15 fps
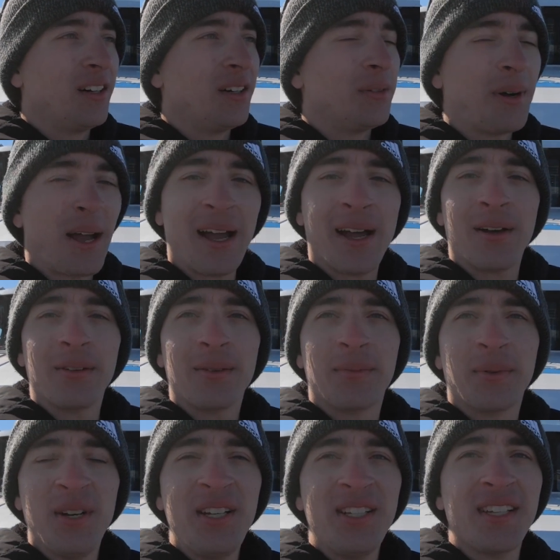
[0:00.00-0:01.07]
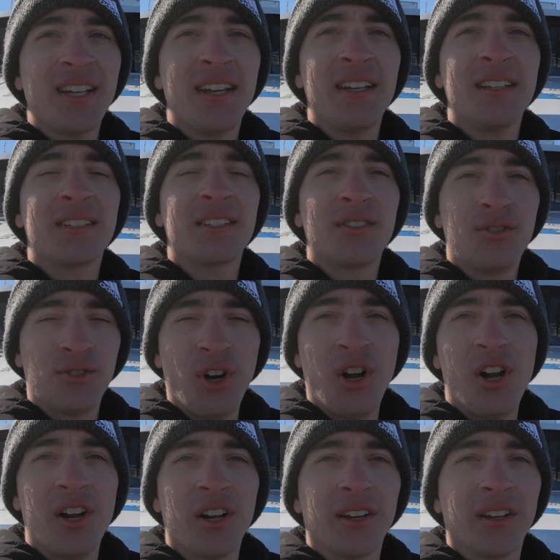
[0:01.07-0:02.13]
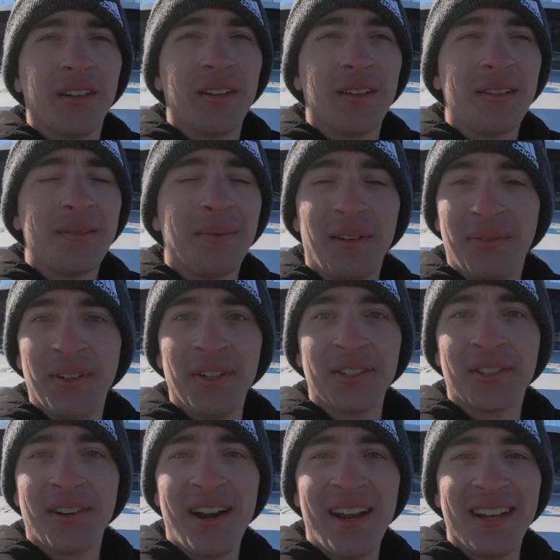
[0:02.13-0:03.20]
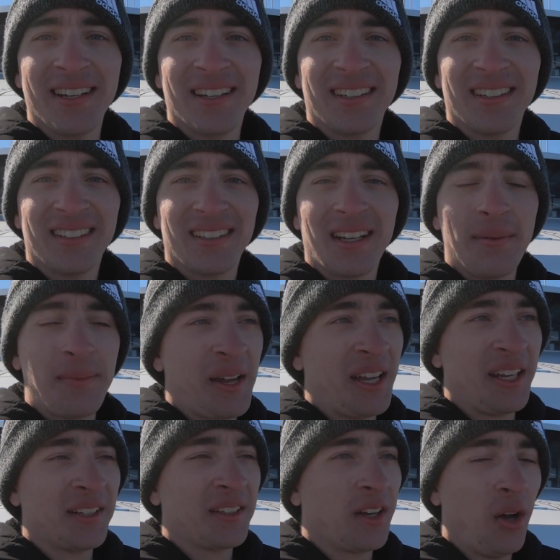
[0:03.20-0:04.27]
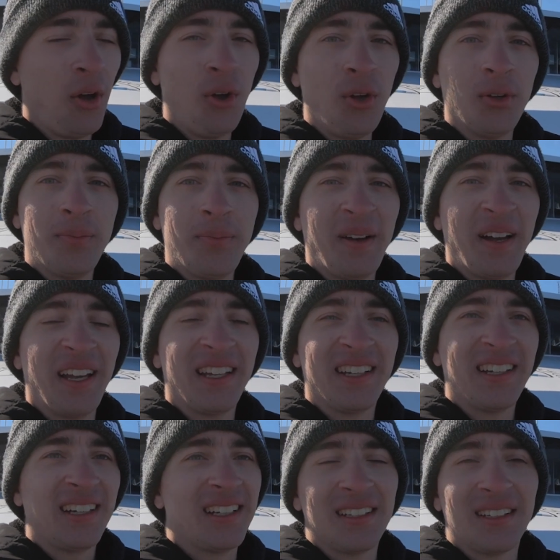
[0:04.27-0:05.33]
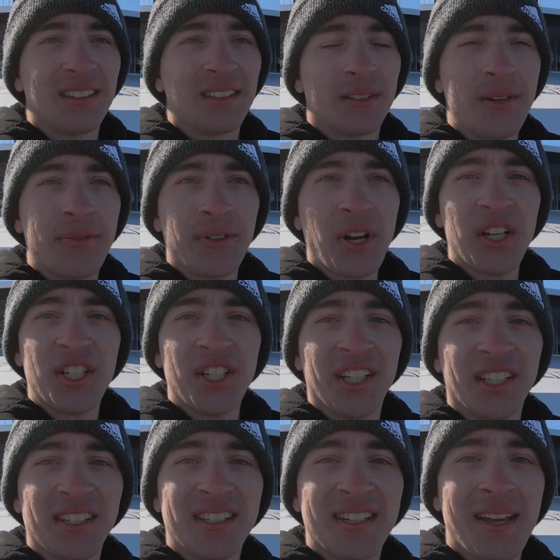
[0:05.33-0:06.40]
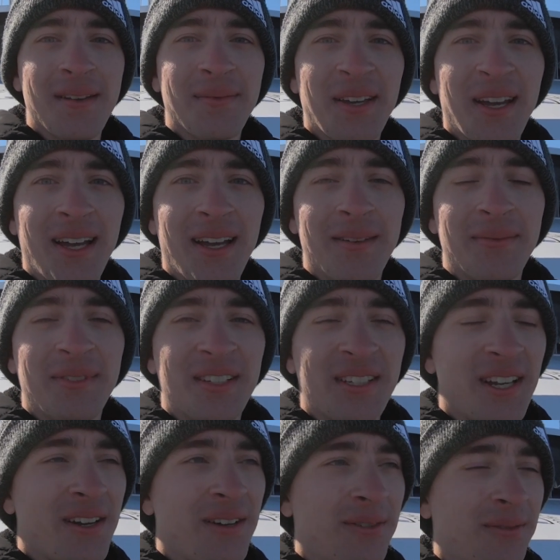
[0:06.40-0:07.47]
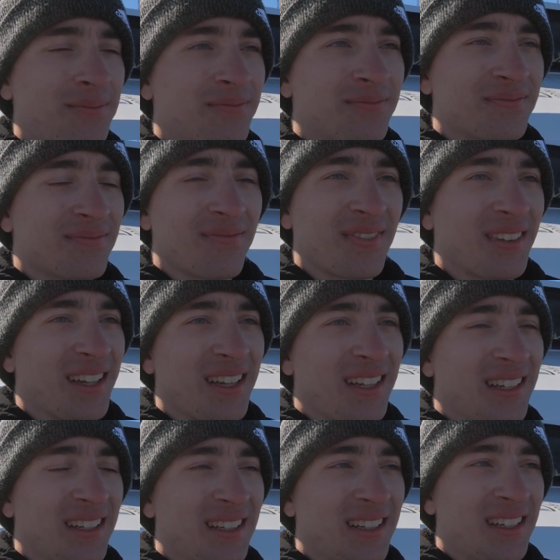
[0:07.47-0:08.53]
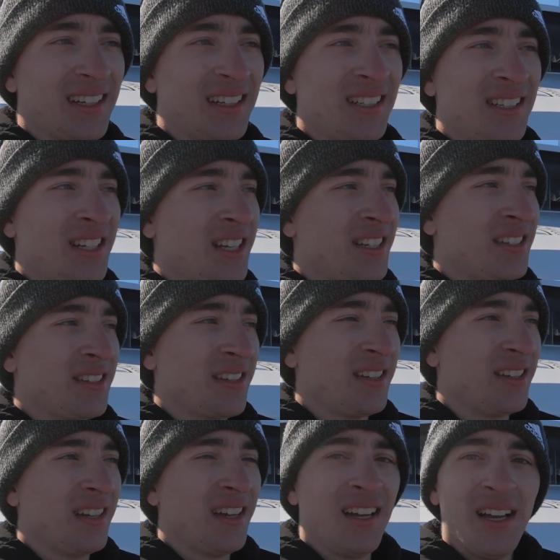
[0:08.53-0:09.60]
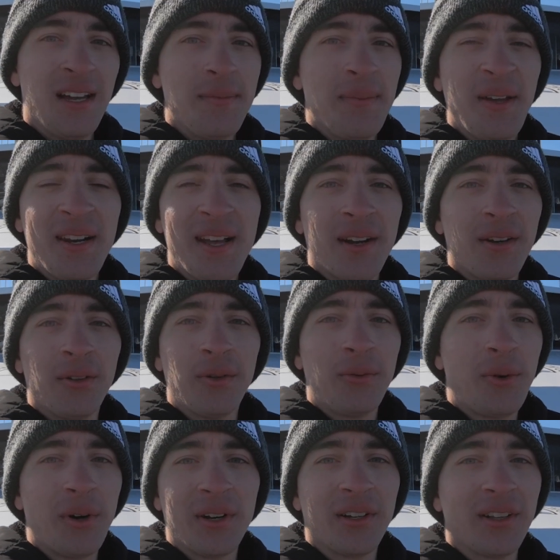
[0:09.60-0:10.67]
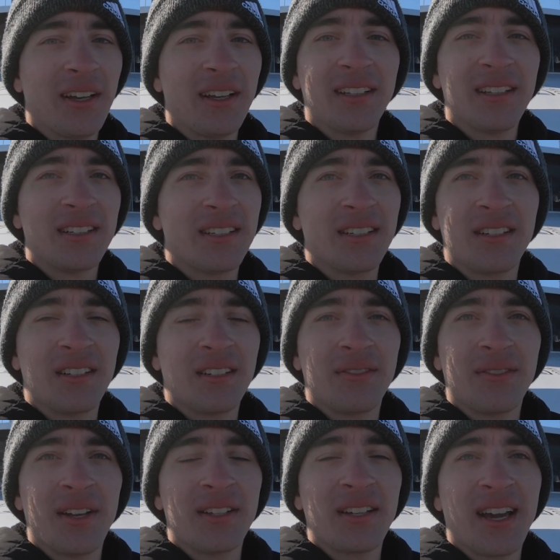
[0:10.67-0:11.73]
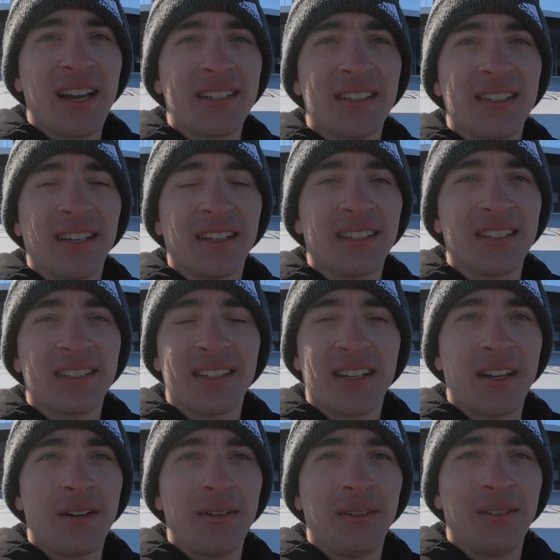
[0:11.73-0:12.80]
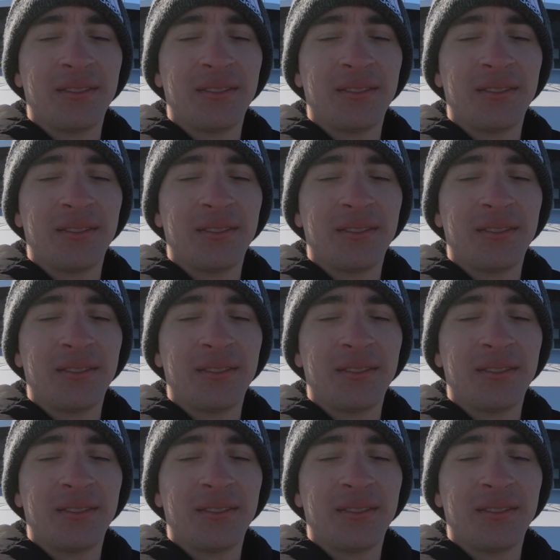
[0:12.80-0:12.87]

wow, the breeze is strong, but it feels great. I mean, cold, but refreshing at the same time. So that's just, being out on the water like this is just fantastic. So